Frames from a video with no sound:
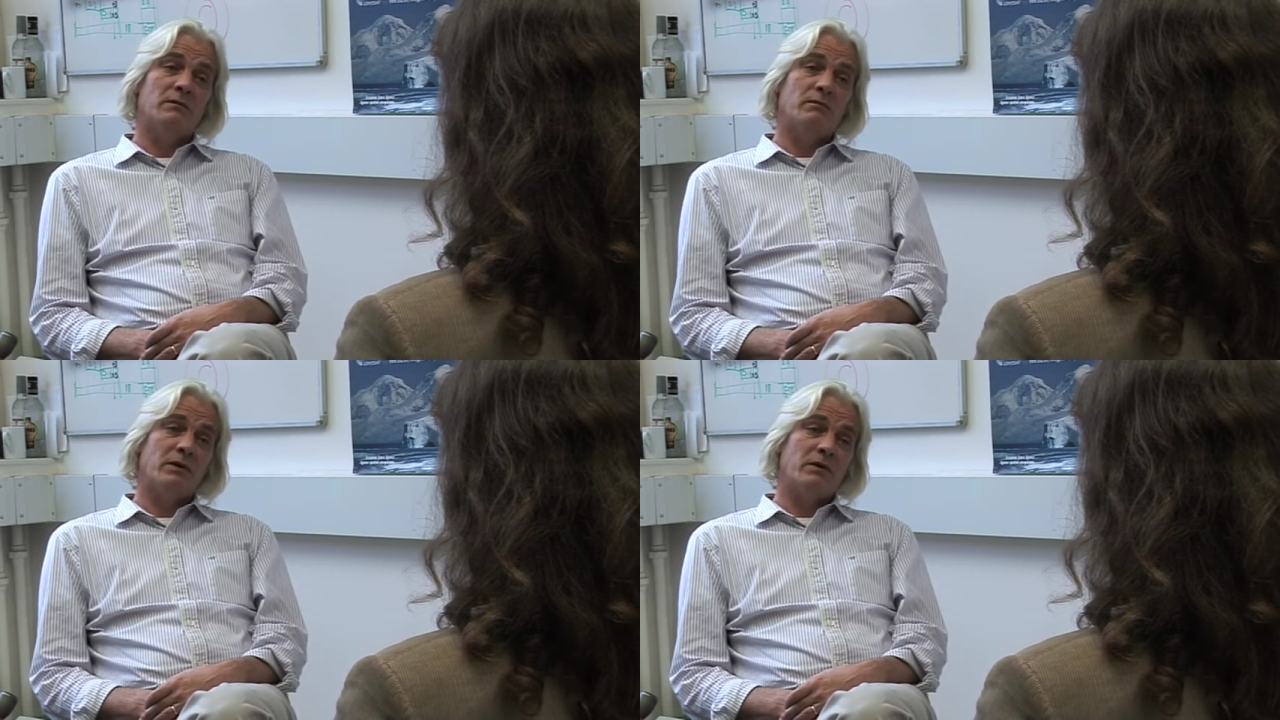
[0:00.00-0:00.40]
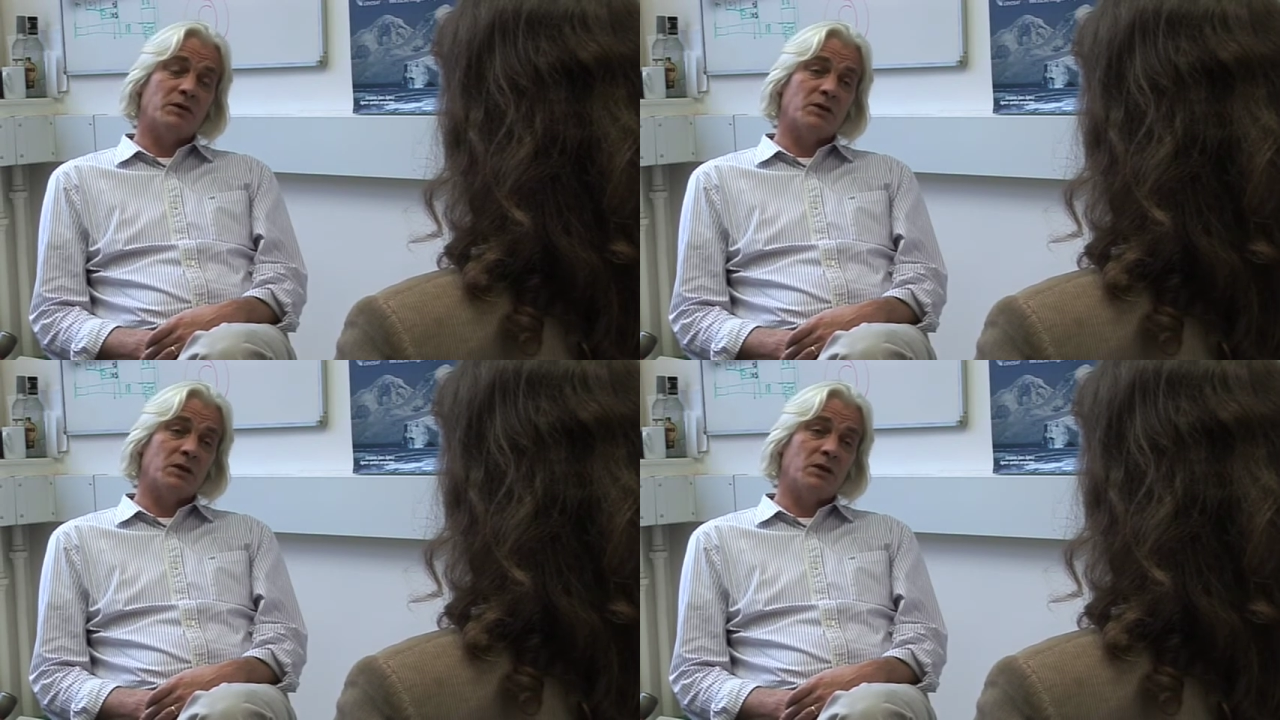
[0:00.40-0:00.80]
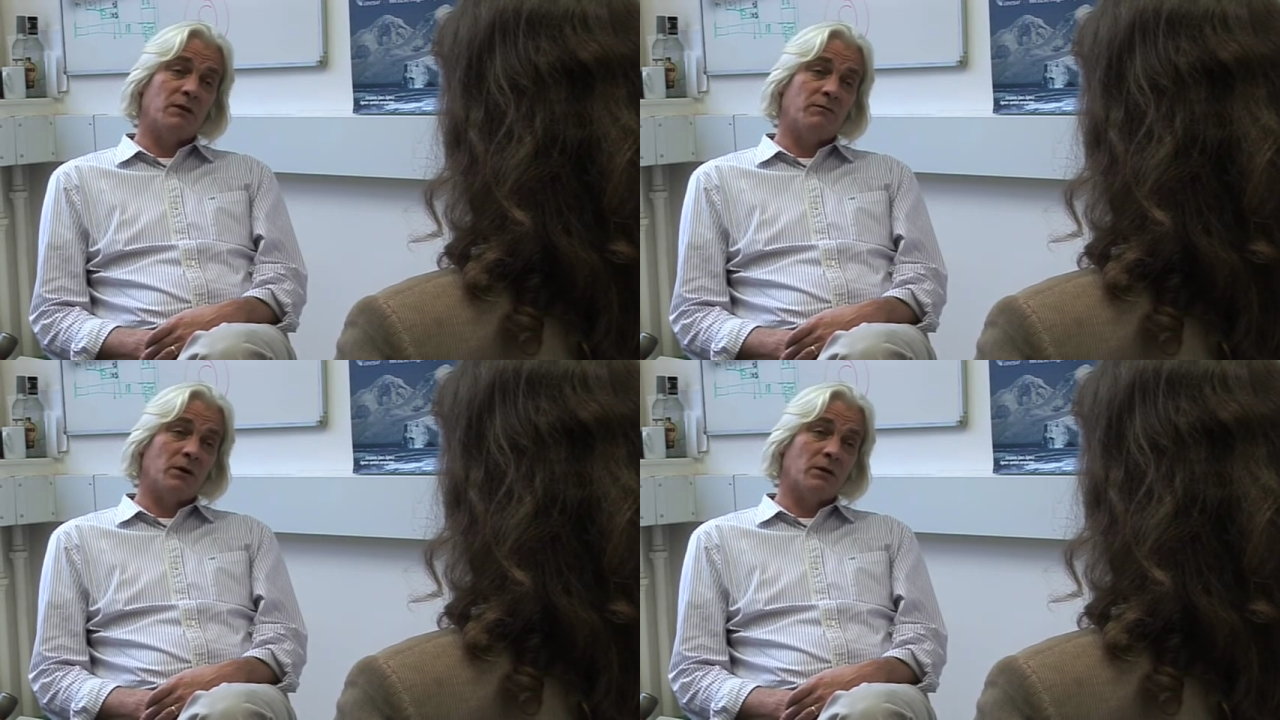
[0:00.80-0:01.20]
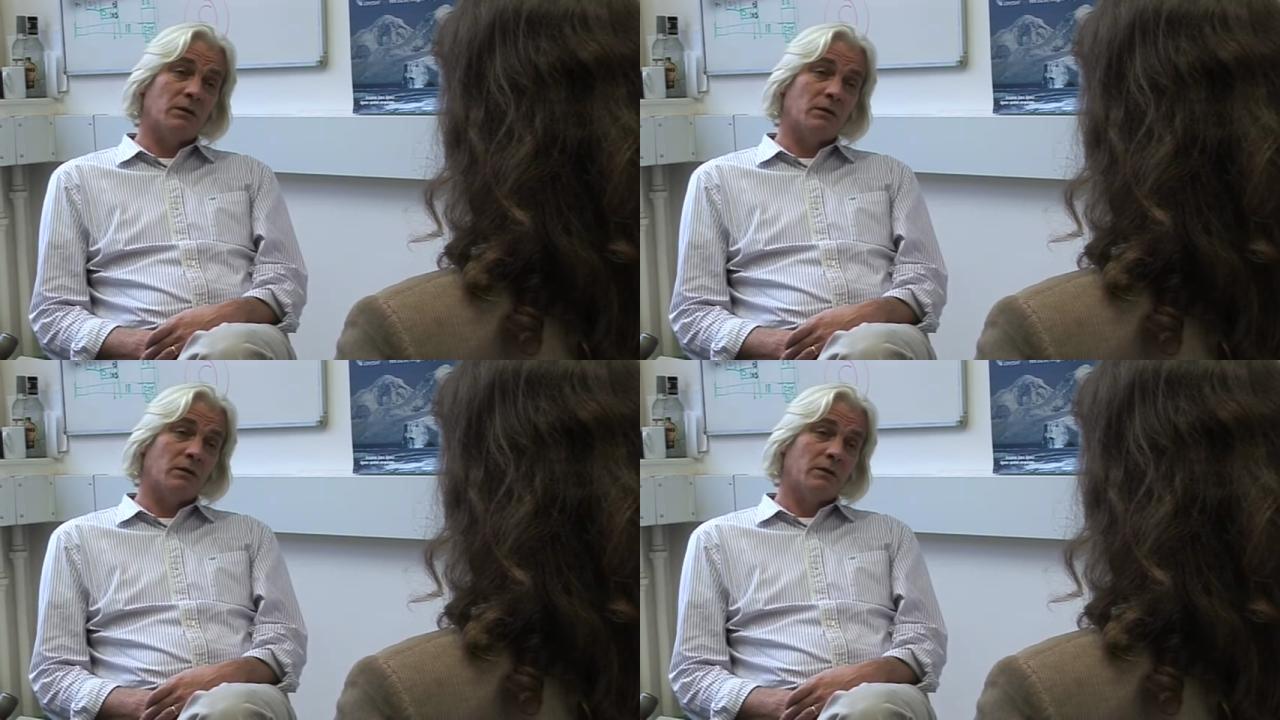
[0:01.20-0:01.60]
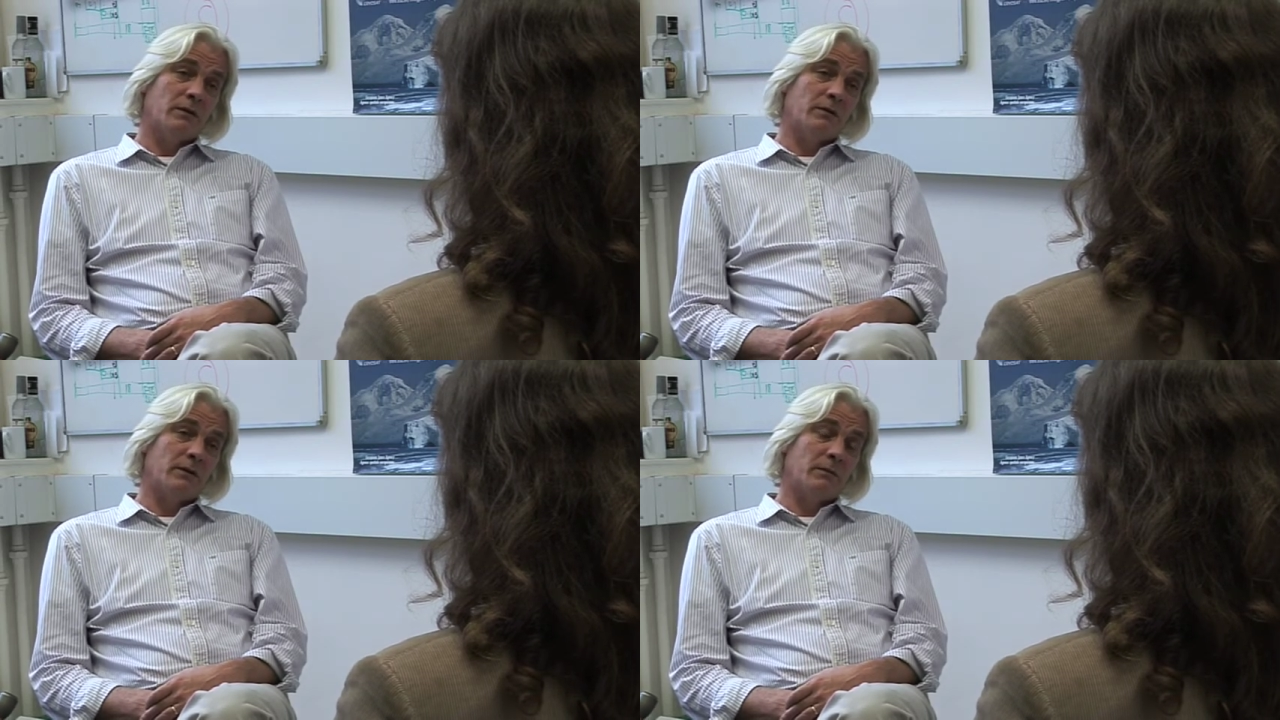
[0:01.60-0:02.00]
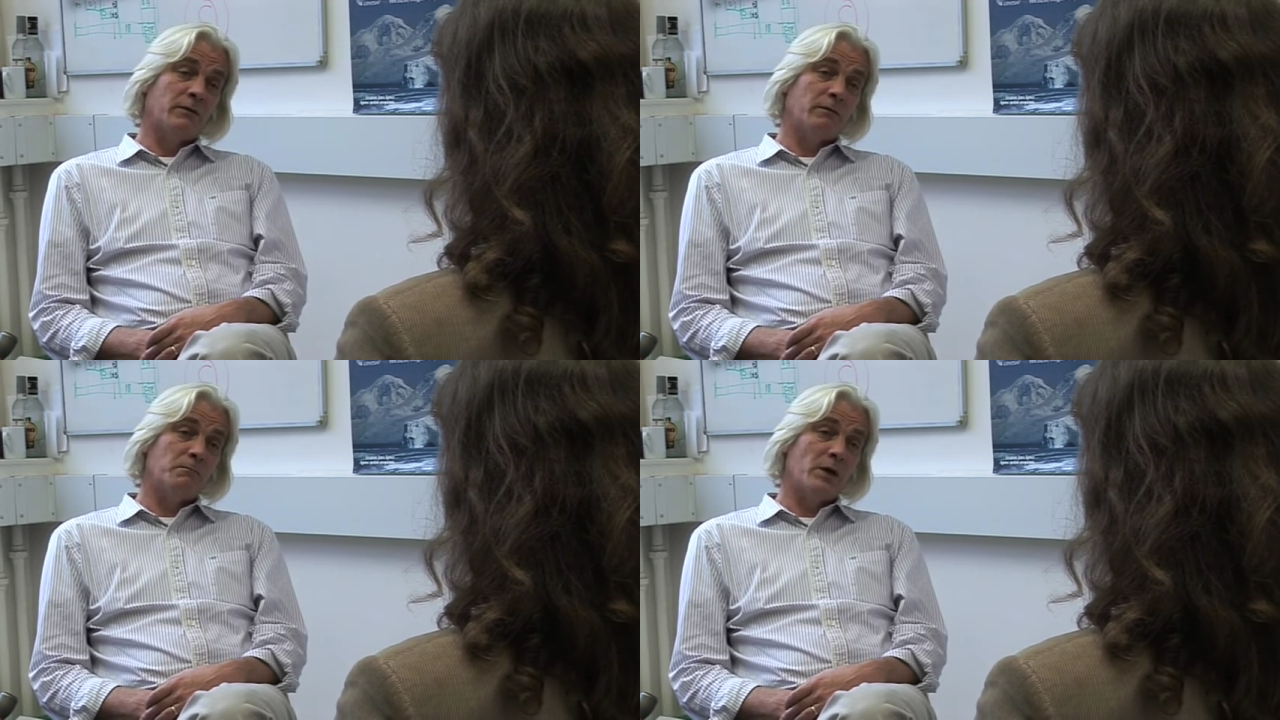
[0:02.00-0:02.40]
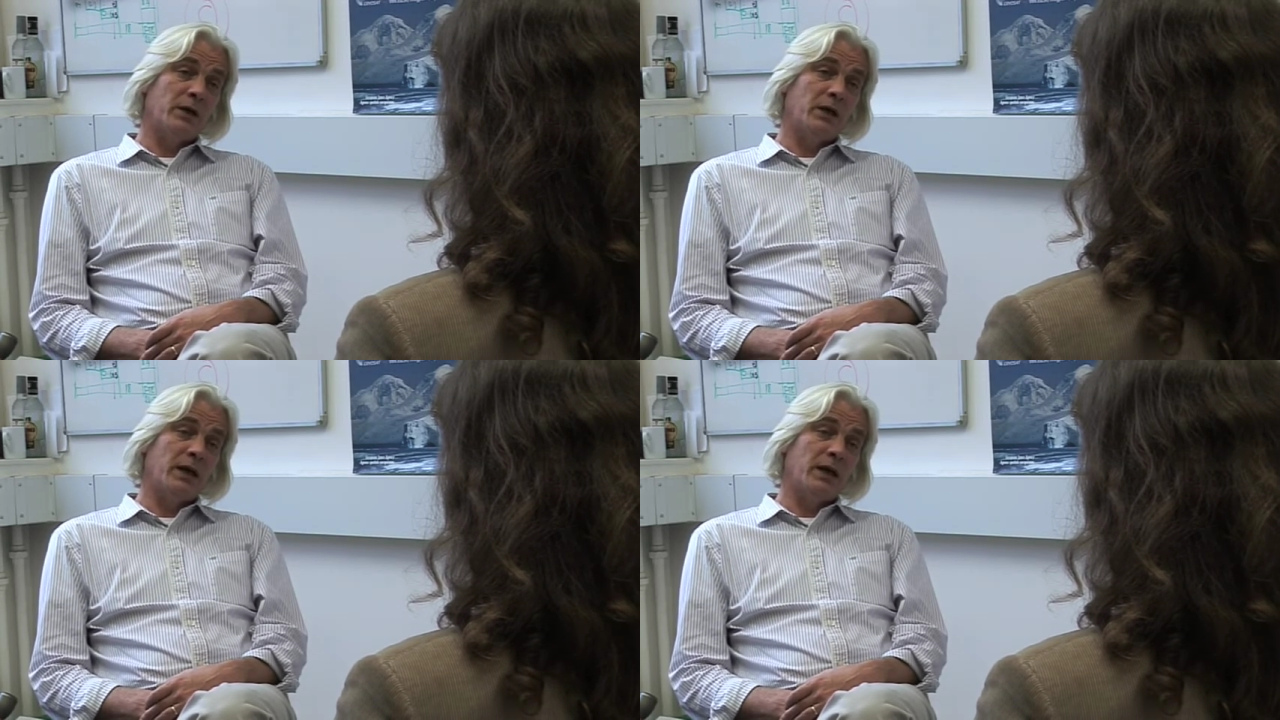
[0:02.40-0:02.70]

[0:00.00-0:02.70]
very significant sums of money